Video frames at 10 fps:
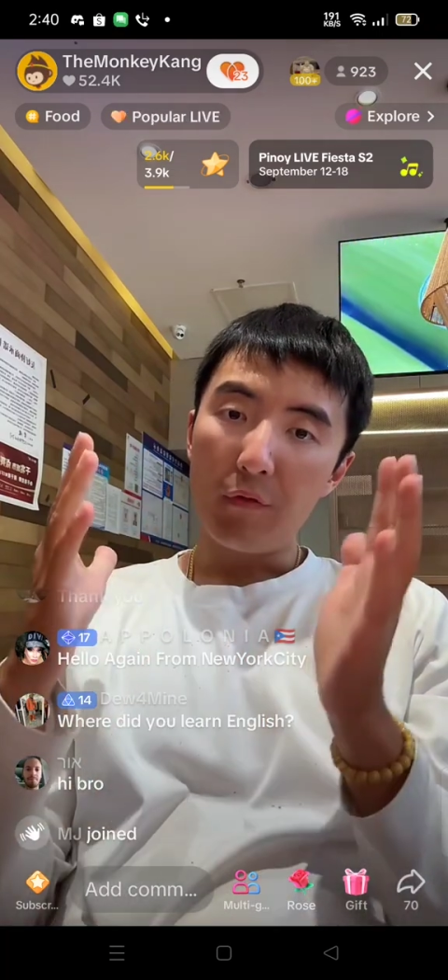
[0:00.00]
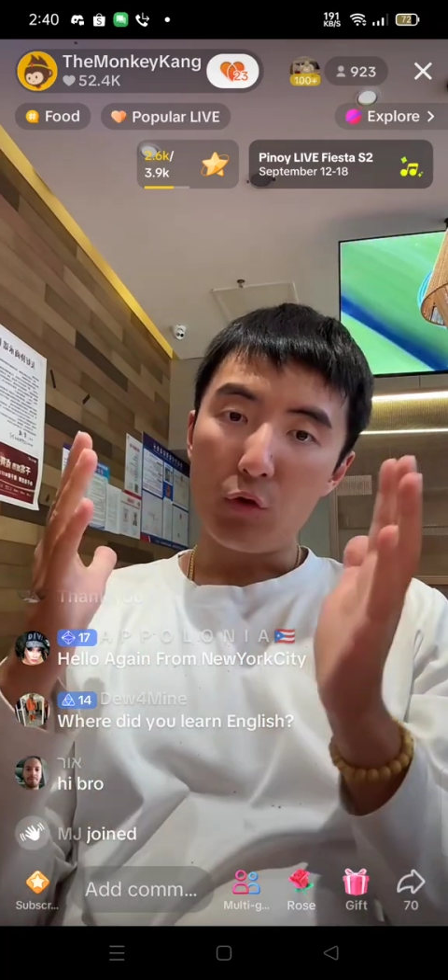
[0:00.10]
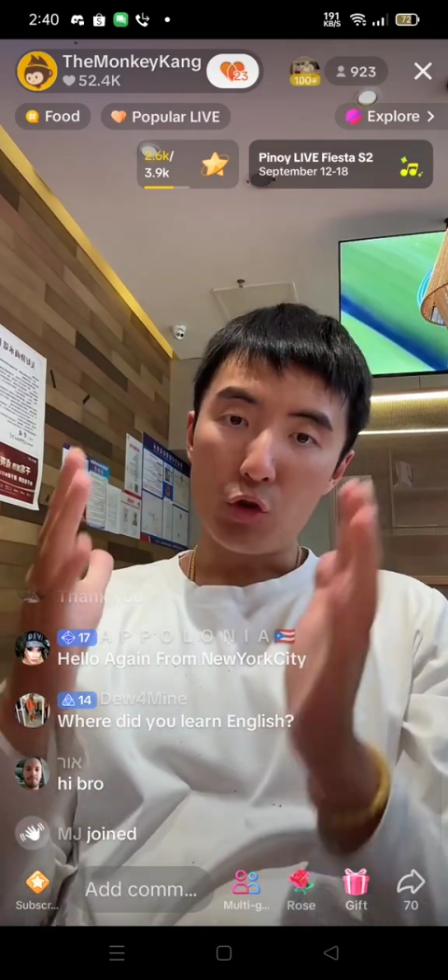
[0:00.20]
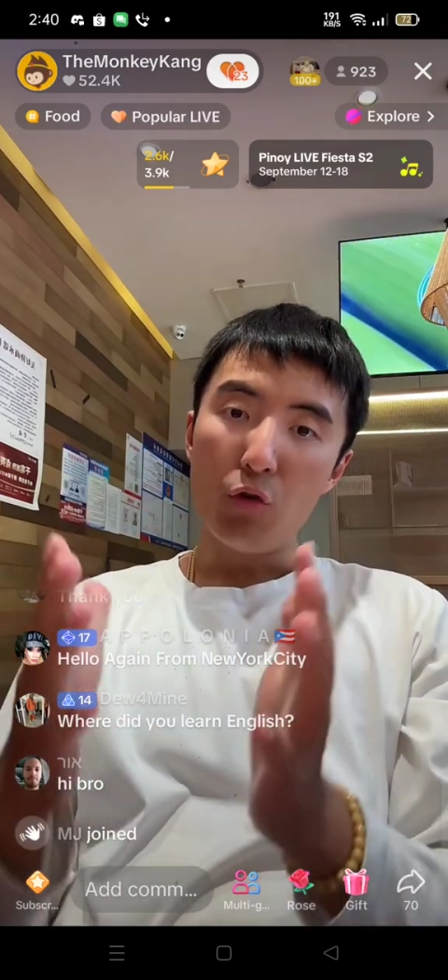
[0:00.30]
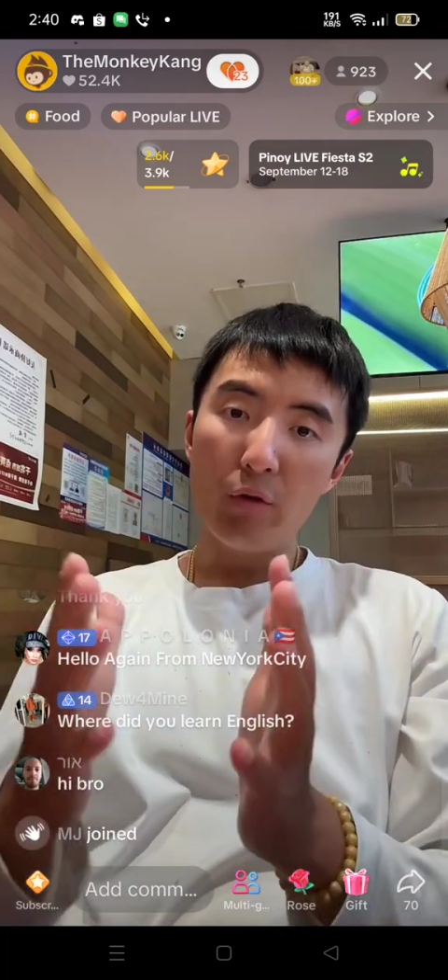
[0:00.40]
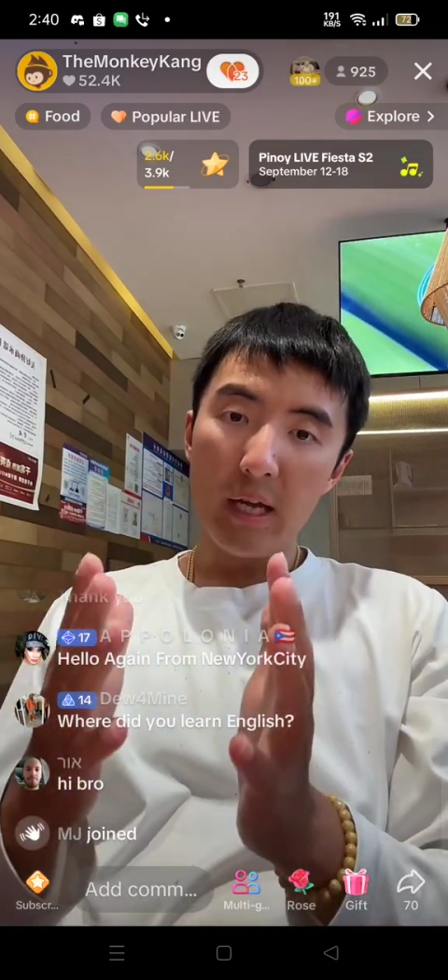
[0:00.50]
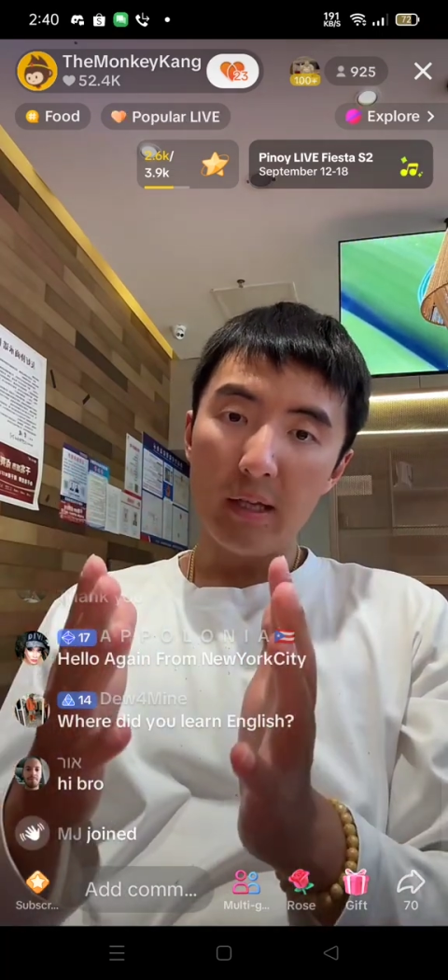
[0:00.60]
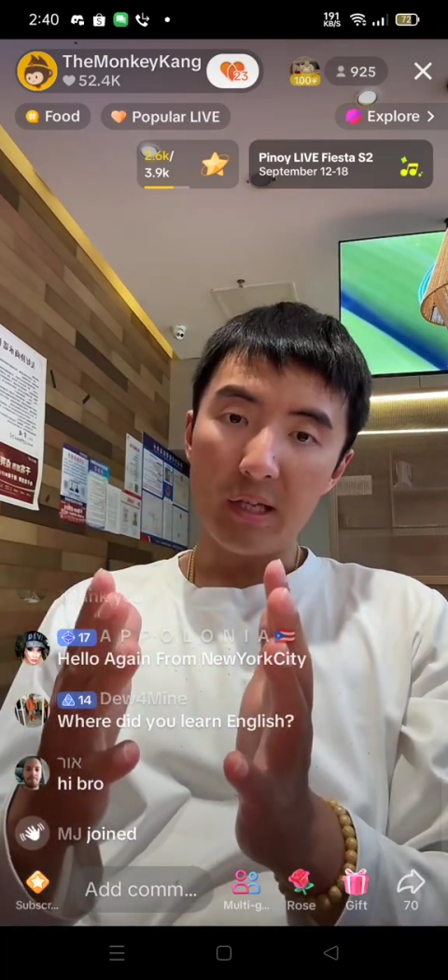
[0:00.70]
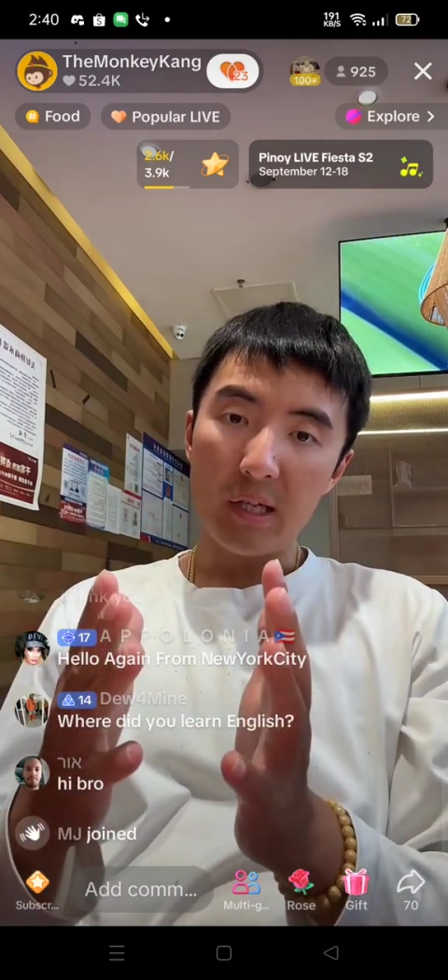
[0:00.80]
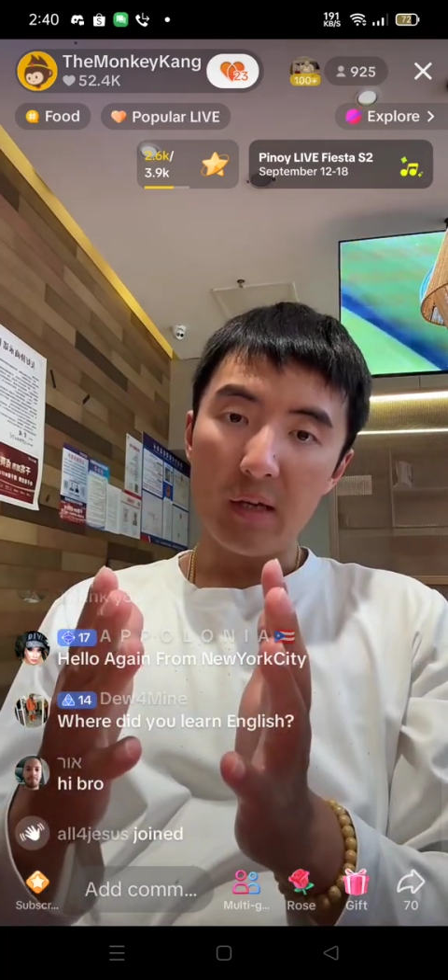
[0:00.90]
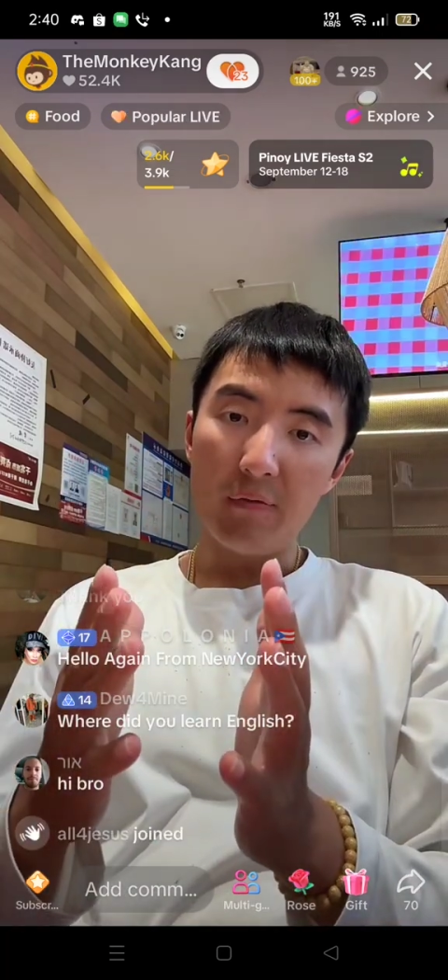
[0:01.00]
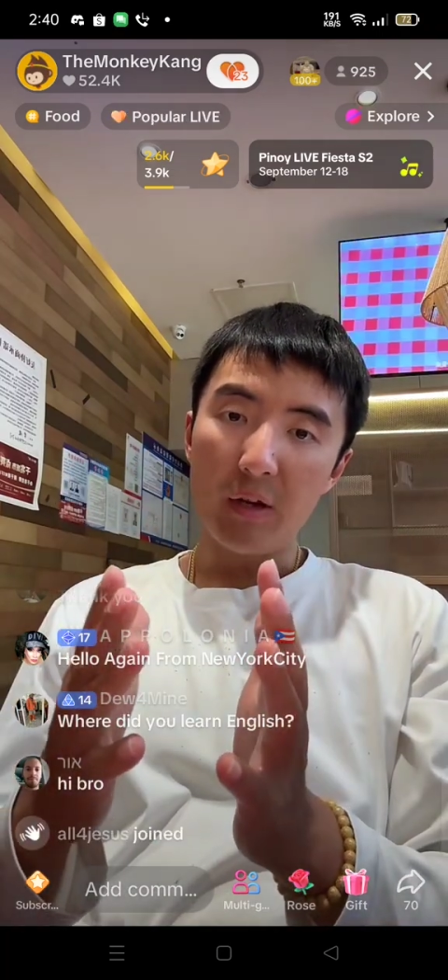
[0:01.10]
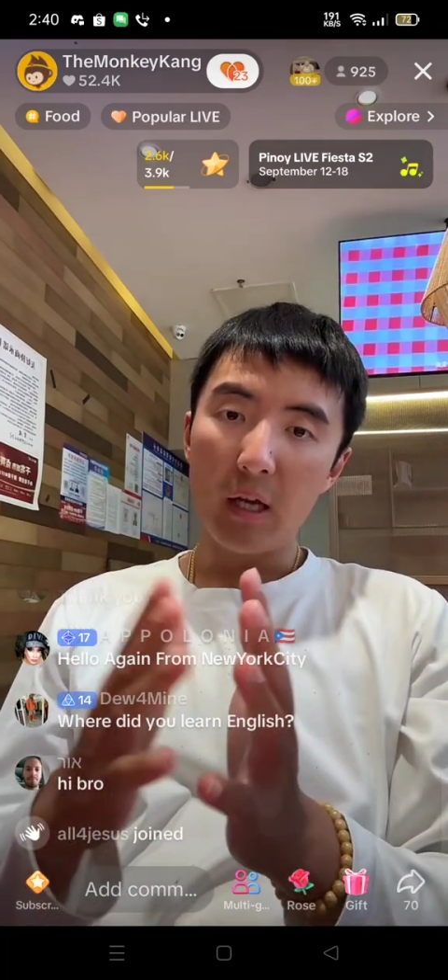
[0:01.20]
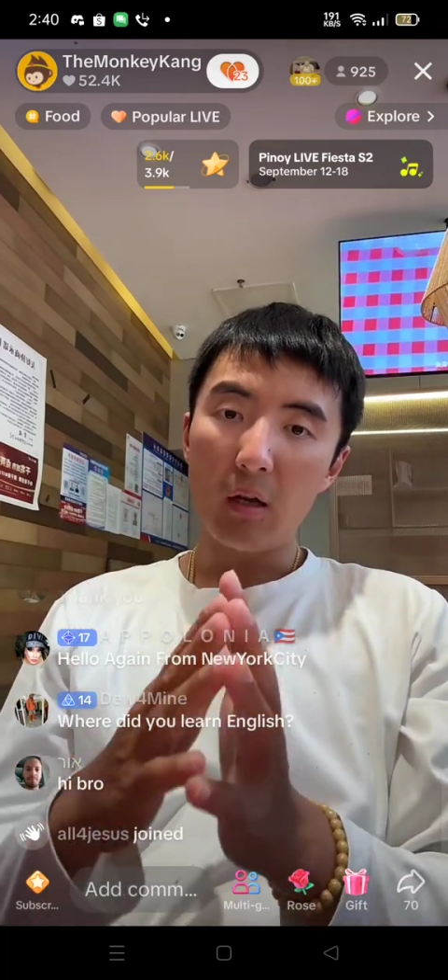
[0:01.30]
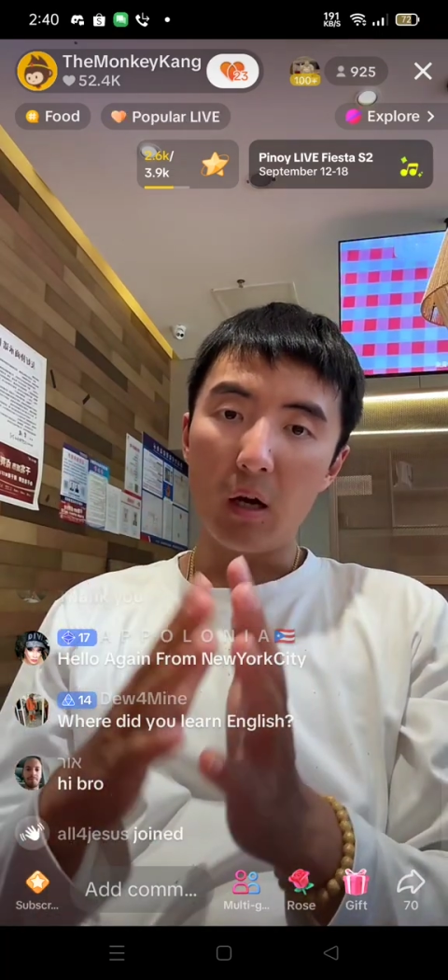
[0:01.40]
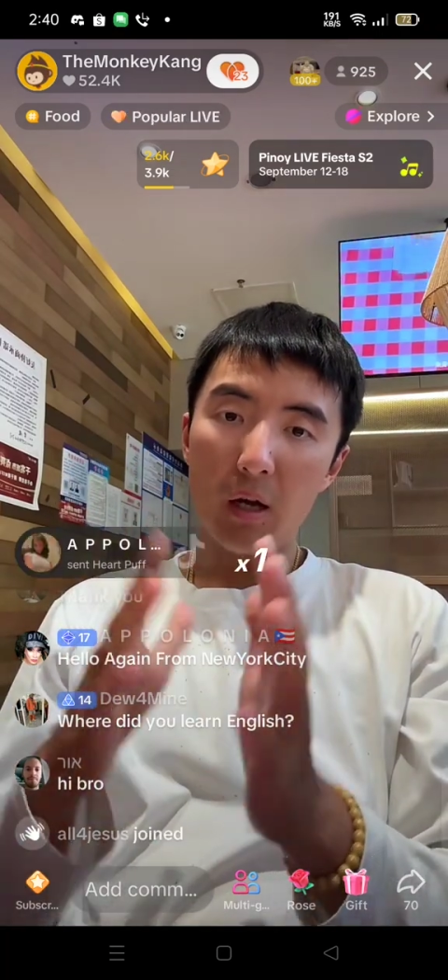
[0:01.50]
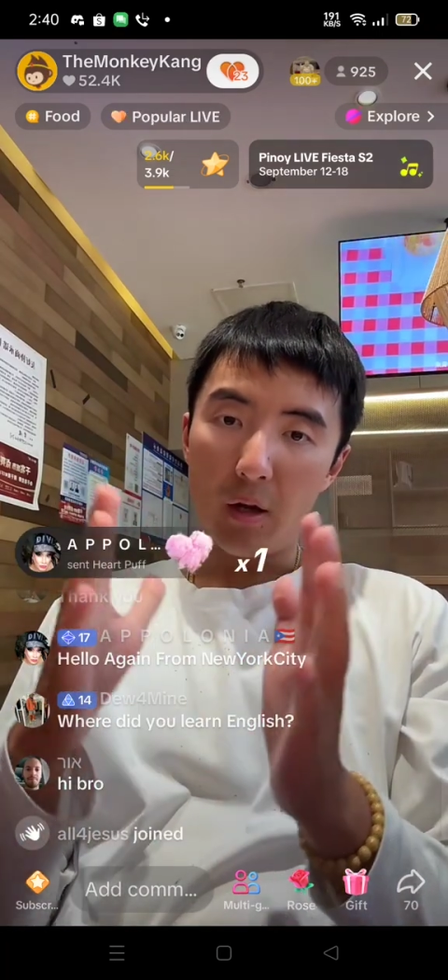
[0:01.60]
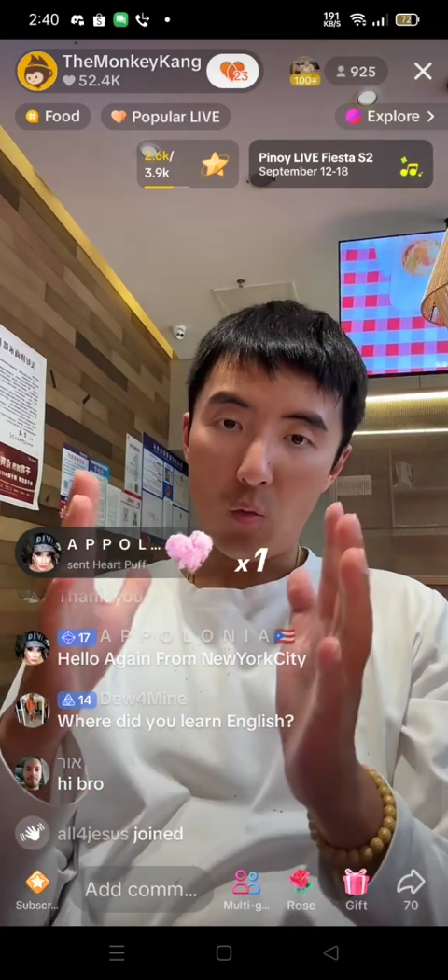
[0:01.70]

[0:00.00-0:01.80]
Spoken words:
if you tune in this evening,